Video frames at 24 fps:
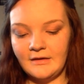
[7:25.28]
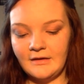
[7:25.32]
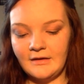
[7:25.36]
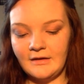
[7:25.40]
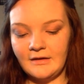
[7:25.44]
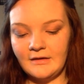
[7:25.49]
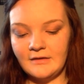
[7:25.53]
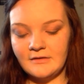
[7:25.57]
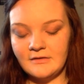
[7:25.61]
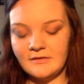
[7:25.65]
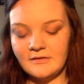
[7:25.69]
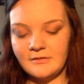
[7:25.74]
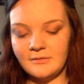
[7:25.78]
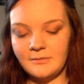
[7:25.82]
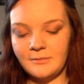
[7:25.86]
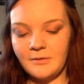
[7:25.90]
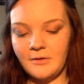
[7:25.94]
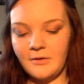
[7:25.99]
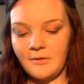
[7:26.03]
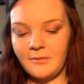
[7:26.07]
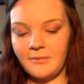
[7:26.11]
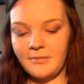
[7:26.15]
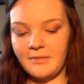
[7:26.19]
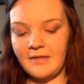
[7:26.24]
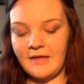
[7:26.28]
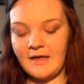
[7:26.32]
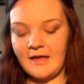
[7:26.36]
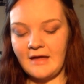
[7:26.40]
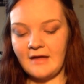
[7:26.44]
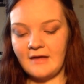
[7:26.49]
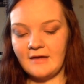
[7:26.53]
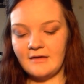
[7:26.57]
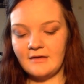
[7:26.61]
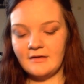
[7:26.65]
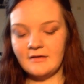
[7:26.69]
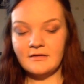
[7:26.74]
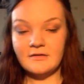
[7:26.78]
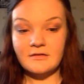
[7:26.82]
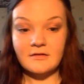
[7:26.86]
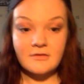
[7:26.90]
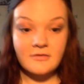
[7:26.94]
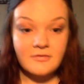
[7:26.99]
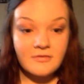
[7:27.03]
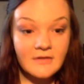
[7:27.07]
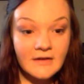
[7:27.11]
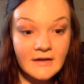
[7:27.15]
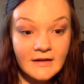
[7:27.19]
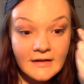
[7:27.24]
And just pop that to
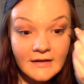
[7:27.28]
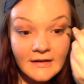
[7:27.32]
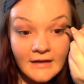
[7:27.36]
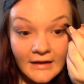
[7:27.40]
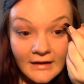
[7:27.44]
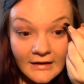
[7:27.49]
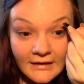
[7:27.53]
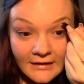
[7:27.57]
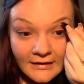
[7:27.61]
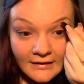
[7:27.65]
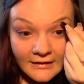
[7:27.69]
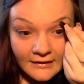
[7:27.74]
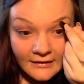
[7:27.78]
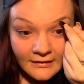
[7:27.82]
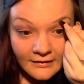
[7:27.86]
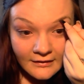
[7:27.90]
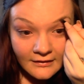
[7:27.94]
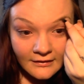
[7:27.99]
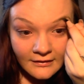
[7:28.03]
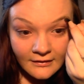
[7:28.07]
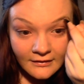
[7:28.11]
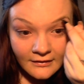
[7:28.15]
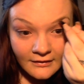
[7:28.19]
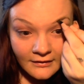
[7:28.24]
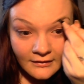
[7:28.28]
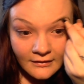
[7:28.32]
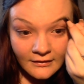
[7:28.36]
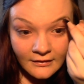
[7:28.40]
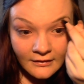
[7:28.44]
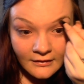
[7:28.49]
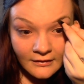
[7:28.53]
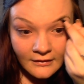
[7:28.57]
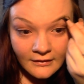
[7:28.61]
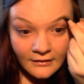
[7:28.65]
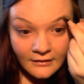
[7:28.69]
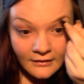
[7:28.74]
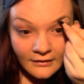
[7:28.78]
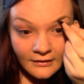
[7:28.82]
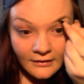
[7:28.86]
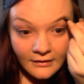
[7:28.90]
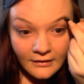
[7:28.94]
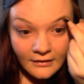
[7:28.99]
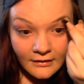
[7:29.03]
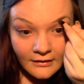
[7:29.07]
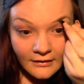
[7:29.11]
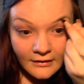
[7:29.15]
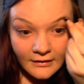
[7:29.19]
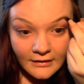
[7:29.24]
fill in any
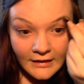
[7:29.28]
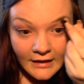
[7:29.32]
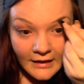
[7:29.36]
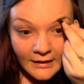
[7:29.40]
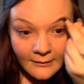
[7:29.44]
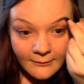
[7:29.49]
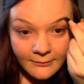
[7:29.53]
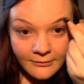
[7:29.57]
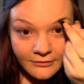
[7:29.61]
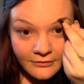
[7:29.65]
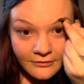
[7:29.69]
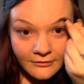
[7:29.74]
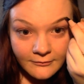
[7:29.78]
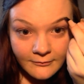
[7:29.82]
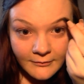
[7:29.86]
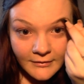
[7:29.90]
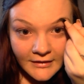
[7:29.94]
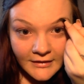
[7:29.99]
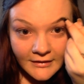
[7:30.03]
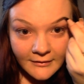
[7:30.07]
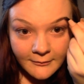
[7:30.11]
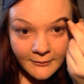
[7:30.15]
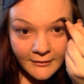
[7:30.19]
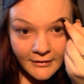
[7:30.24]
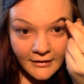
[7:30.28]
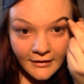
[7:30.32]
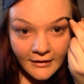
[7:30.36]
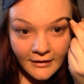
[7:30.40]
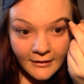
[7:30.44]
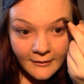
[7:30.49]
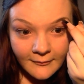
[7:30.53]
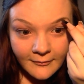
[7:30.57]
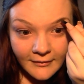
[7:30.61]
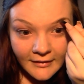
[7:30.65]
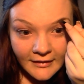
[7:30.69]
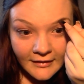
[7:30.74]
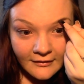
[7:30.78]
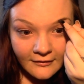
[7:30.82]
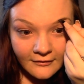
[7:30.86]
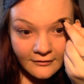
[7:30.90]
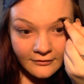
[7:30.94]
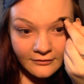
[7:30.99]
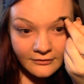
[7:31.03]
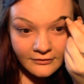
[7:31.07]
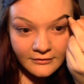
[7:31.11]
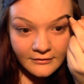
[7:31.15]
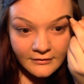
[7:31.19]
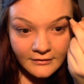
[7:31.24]
gaps and make my
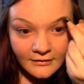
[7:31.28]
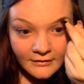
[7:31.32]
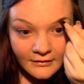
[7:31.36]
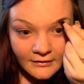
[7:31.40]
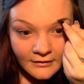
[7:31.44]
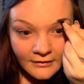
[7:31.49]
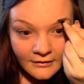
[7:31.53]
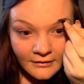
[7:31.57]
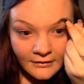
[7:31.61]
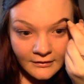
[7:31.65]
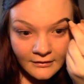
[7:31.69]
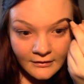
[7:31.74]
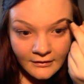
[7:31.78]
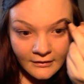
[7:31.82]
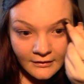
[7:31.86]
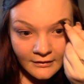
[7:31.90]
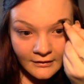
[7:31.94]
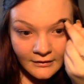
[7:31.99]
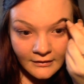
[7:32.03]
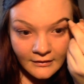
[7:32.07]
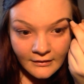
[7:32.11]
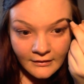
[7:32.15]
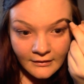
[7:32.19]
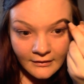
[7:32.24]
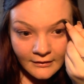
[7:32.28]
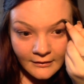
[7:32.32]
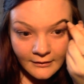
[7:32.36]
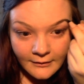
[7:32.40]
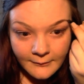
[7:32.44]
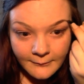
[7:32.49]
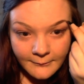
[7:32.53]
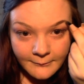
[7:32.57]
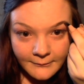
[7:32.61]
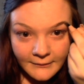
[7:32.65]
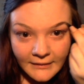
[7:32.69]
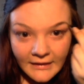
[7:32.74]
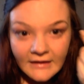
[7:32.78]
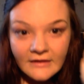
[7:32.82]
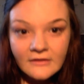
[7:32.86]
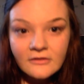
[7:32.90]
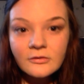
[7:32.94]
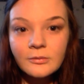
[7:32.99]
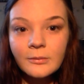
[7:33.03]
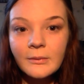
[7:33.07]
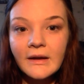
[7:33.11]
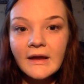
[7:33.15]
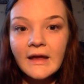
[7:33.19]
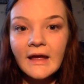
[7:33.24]
eyebrows
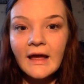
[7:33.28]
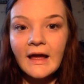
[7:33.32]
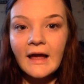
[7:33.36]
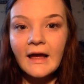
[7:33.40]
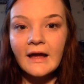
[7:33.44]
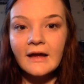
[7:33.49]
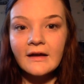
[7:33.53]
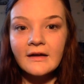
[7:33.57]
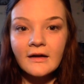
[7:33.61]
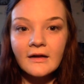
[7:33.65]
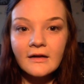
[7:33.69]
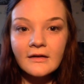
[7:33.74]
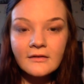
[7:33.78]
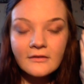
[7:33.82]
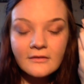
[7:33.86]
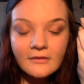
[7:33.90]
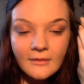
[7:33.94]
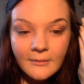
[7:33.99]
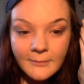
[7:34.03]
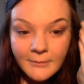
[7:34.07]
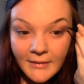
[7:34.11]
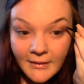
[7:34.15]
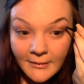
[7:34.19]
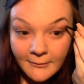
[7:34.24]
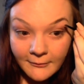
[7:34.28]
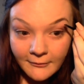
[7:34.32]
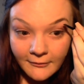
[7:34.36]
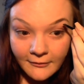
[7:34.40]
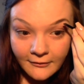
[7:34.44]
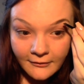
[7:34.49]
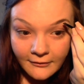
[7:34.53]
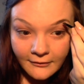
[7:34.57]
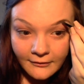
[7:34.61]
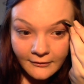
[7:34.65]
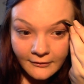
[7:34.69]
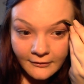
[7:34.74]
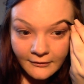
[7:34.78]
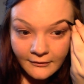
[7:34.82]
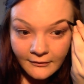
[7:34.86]
match my hair colour a bit more.